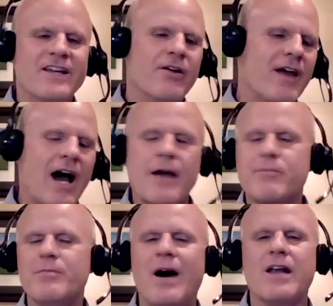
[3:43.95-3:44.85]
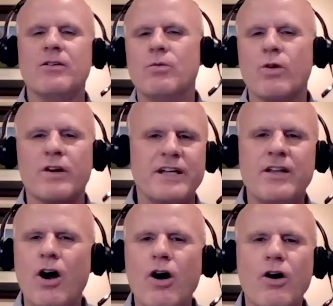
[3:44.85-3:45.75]
you know the hybrid model working at
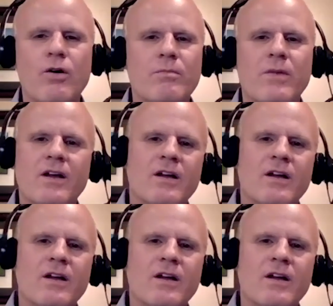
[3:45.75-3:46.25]
home